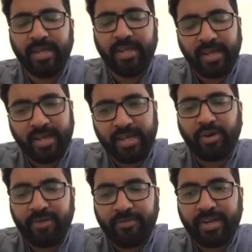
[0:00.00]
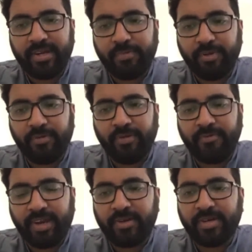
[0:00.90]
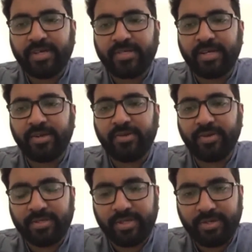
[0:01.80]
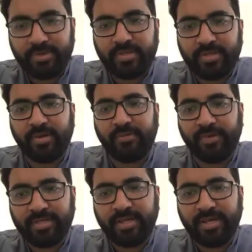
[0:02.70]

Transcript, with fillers: Get qualified input from faculties and you know institutes first,